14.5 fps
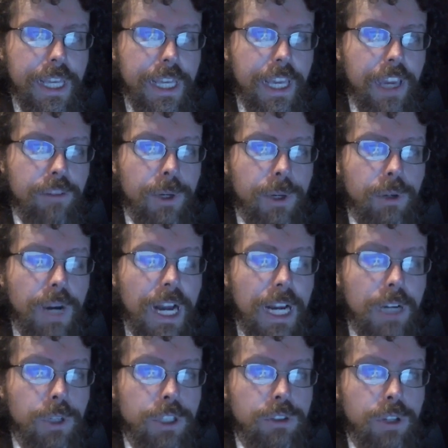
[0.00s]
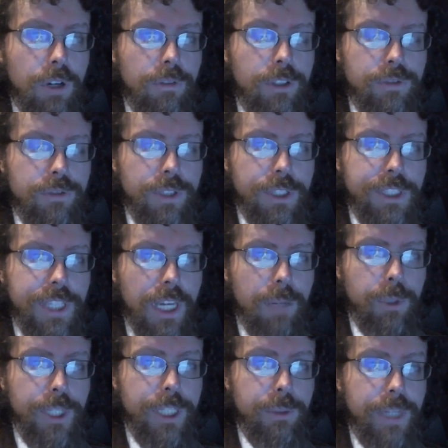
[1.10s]
If Barack were in office, for
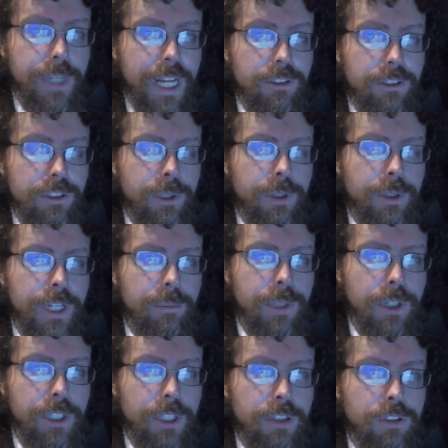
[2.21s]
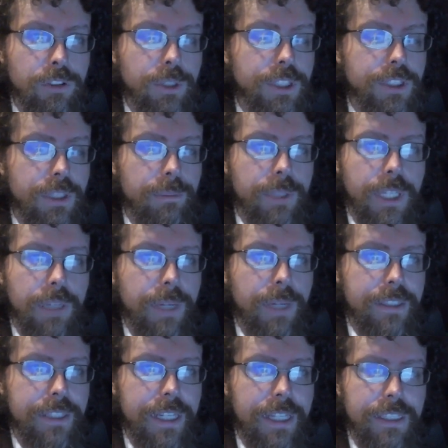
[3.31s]
example, he would have some credibility in doing something
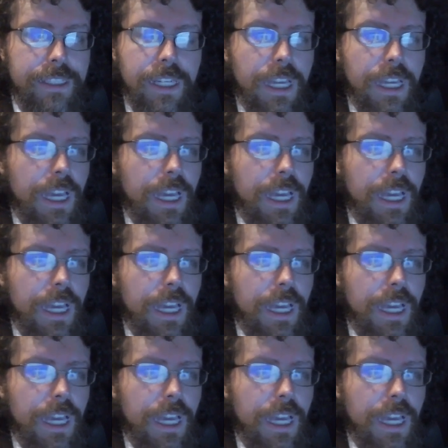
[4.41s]
about that.